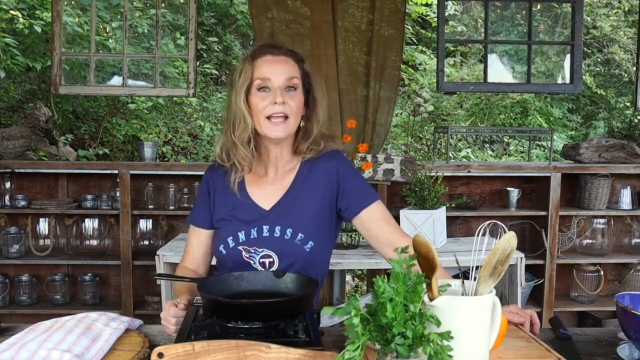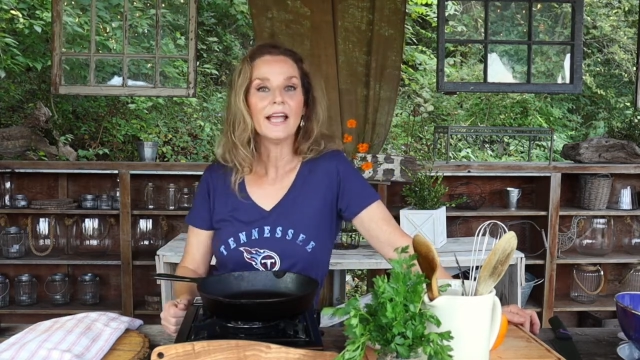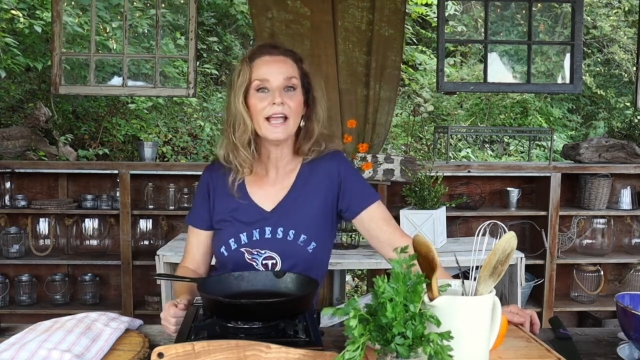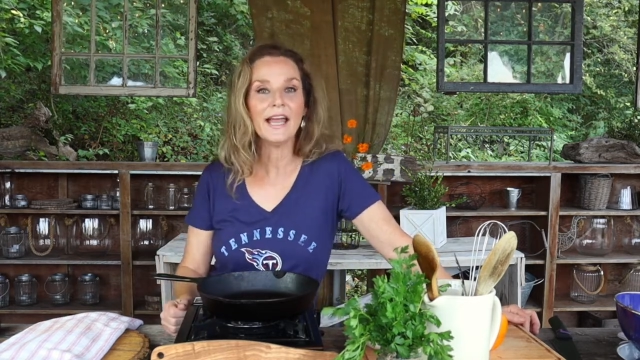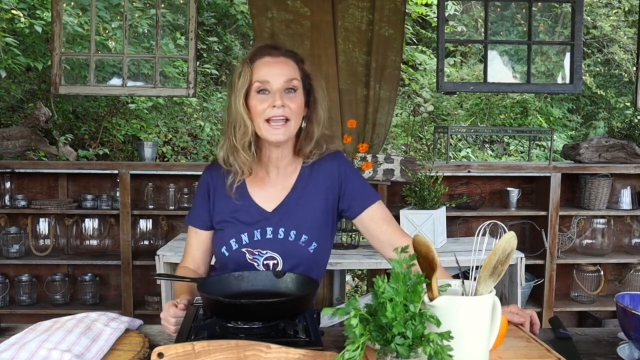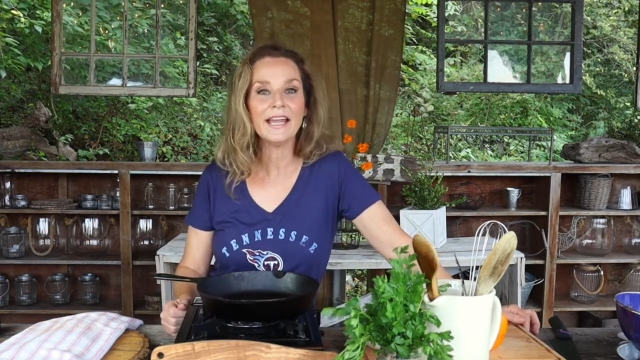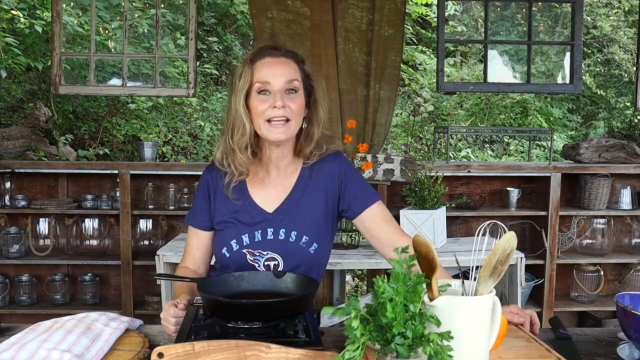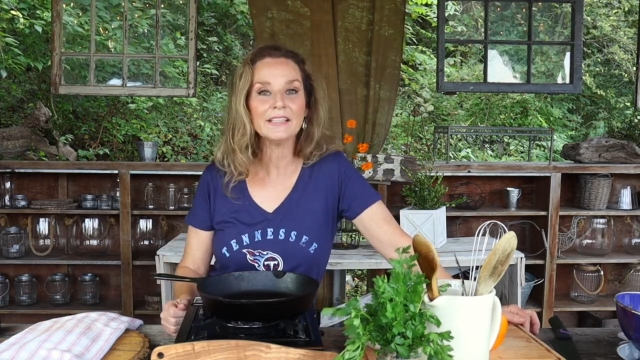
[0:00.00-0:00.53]

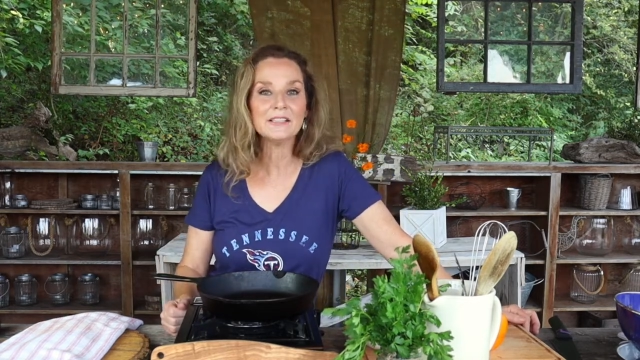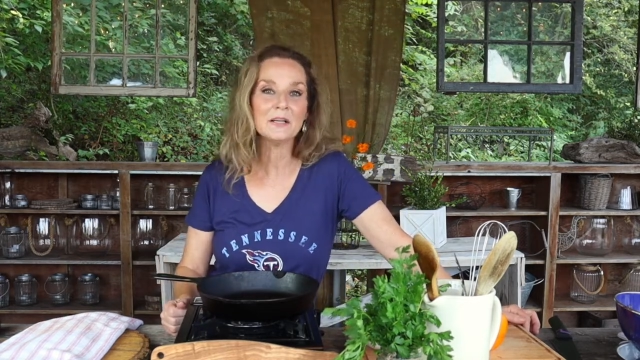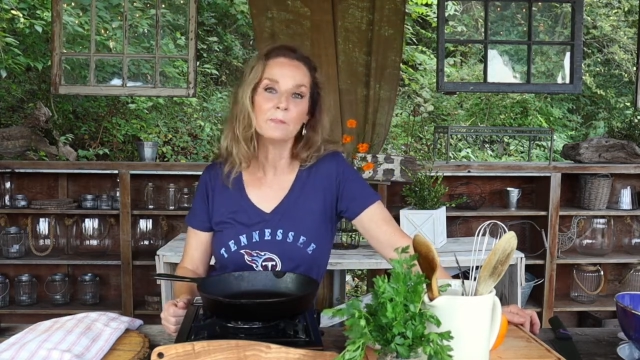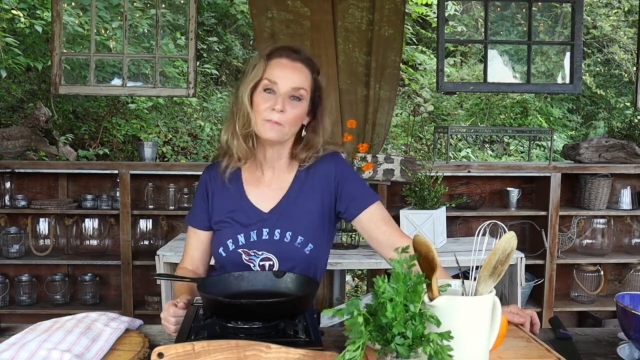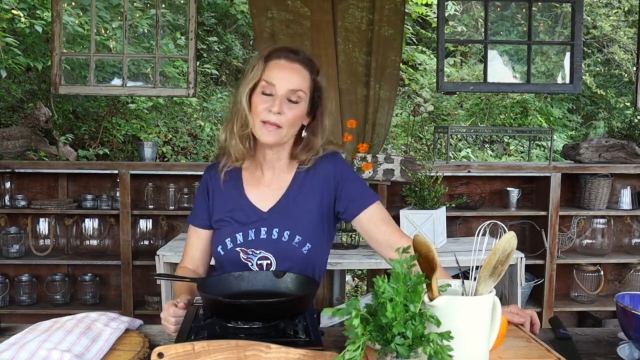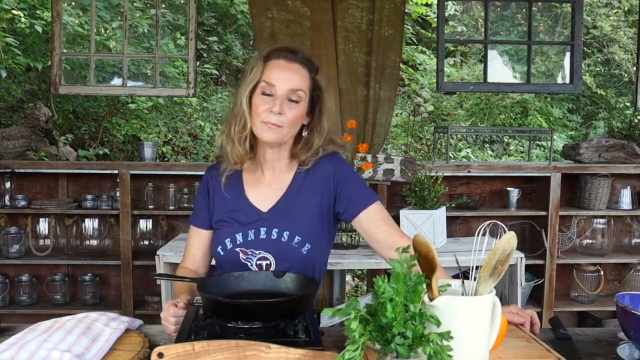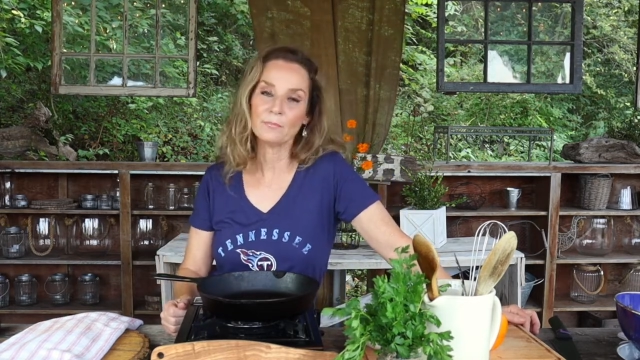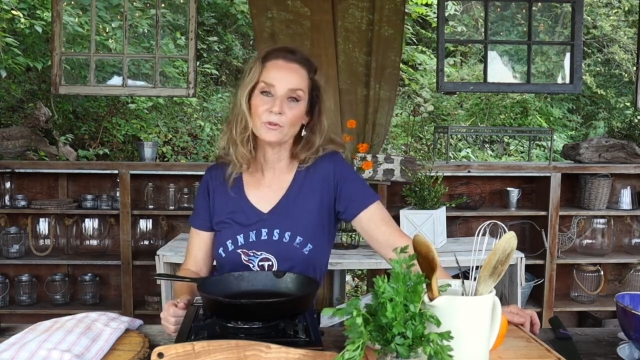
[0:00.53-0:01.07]
and
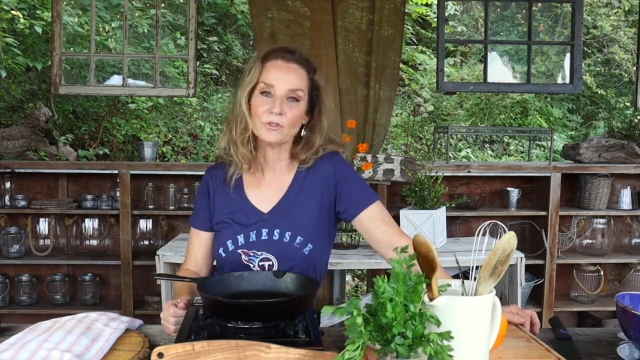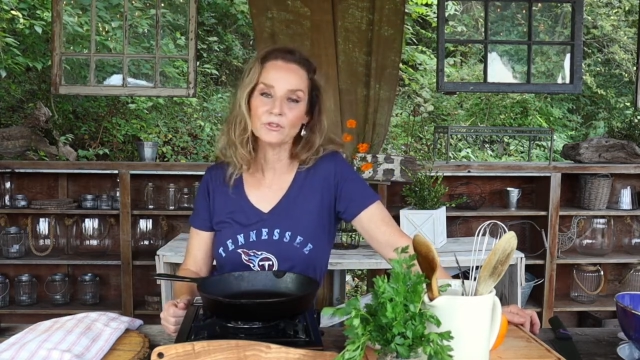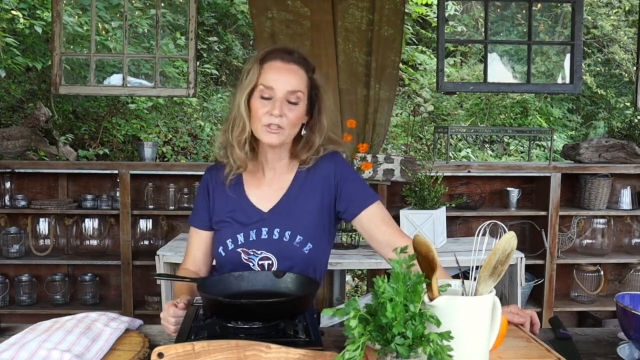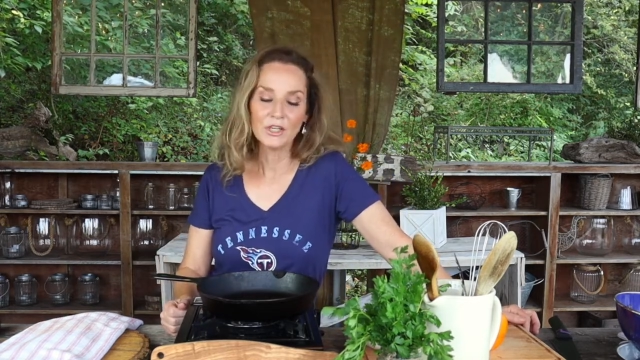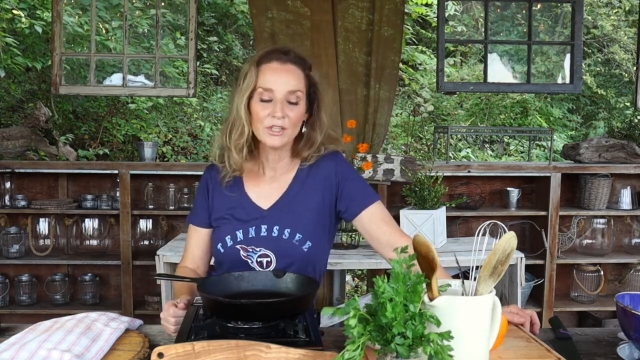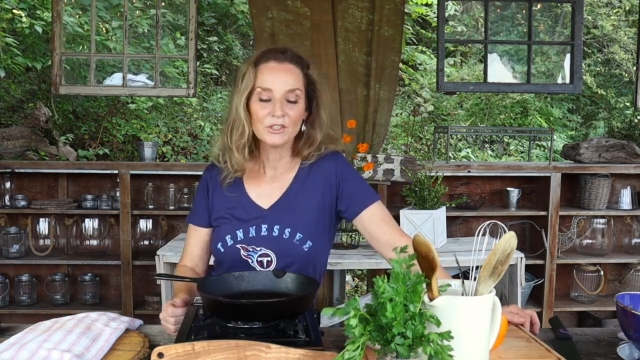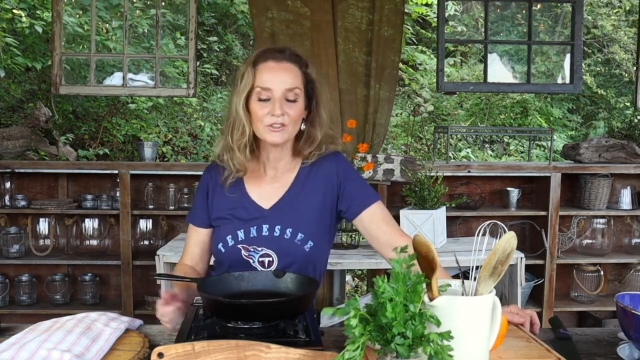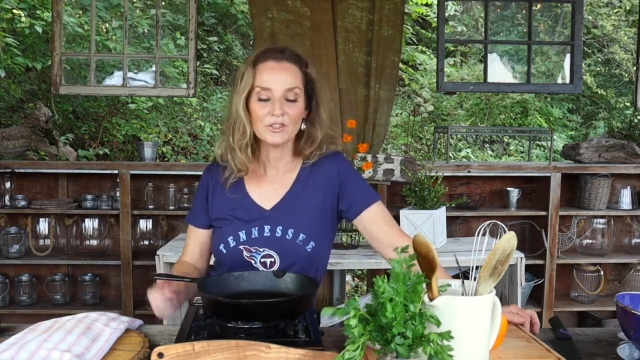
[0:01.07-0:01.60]
peppers.
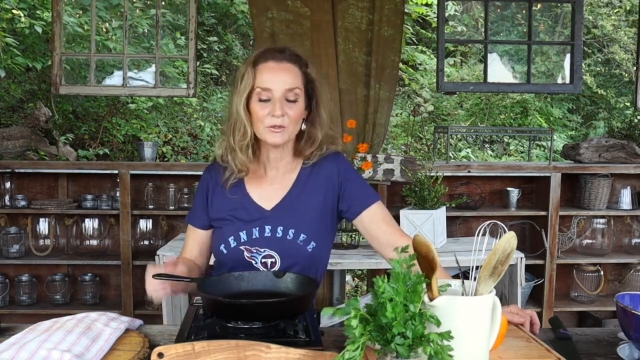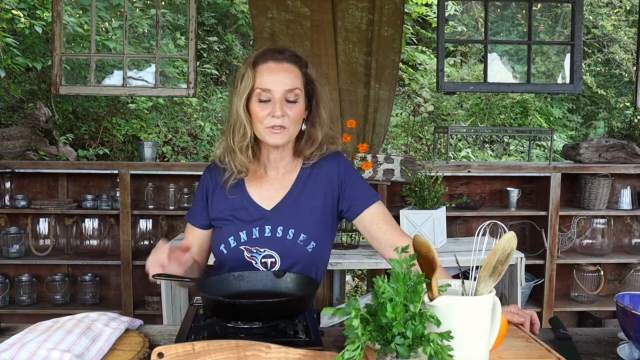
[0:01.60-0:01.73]
So